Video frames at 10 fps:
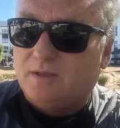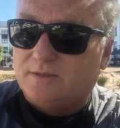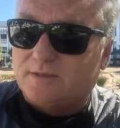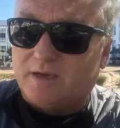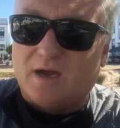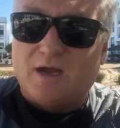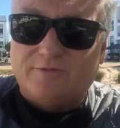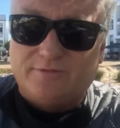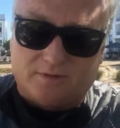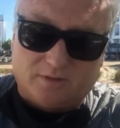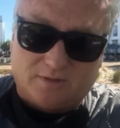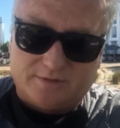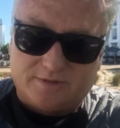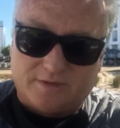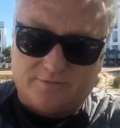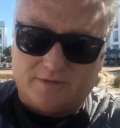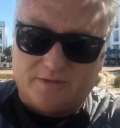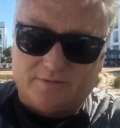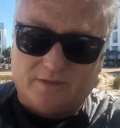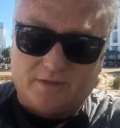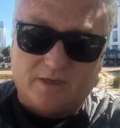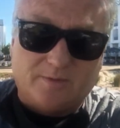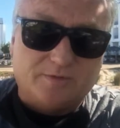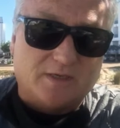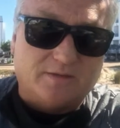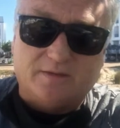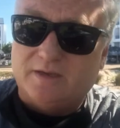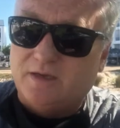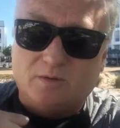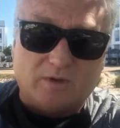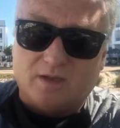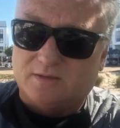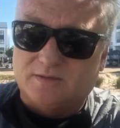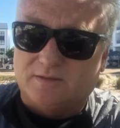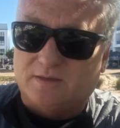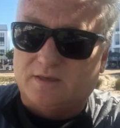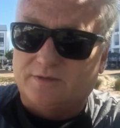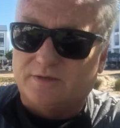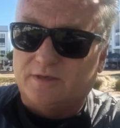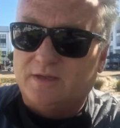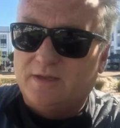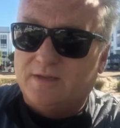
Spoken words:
say I feel a lot safer living in Cape Town than anywhere else in the country.